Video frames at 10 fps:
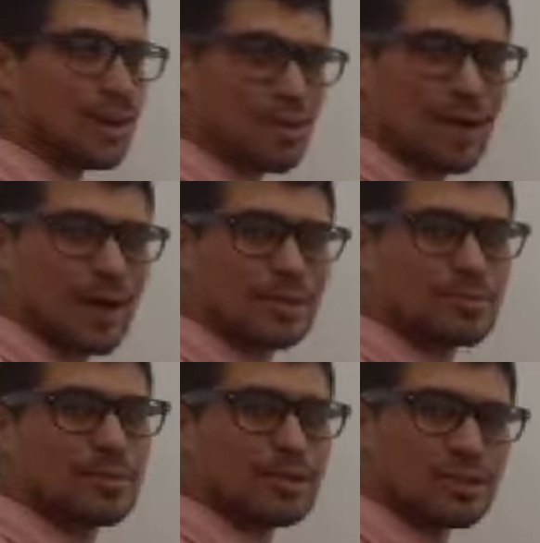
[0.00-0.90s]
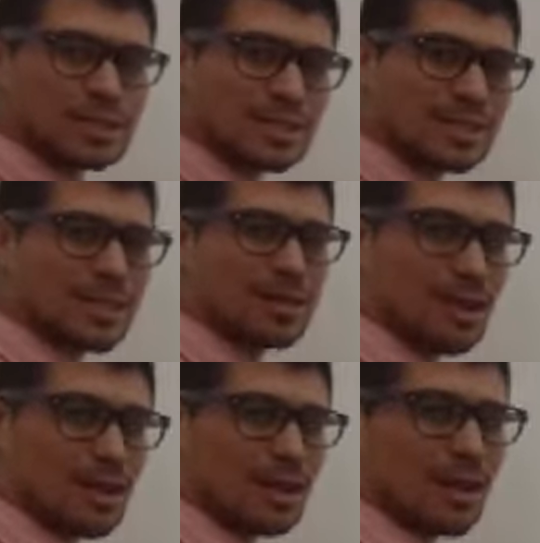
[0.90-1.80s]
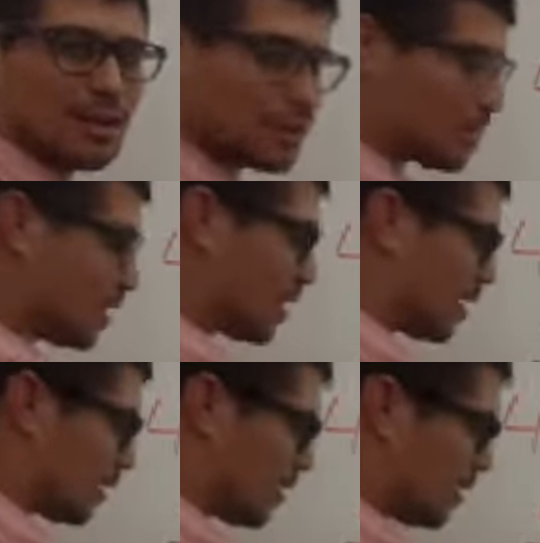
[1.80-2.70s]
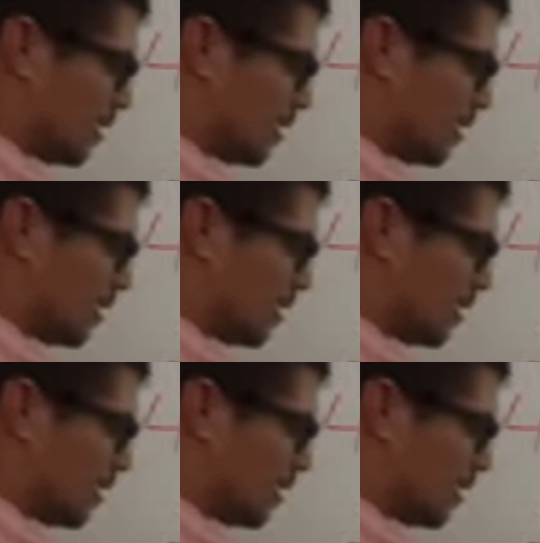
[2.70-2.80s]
the right answer, but you're just gonna take a lot longer to get there.